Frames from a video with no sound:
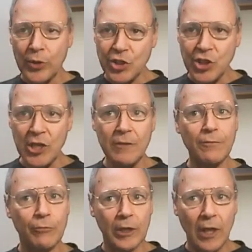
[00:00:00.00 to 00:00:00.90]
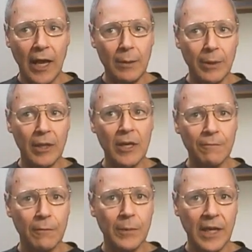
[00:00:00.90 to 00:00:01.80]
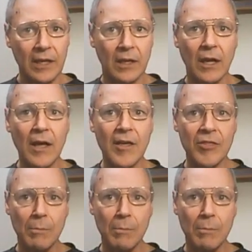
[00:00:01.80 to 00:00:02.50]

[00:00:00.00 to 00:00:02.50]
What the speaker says: To achieve reliability from data,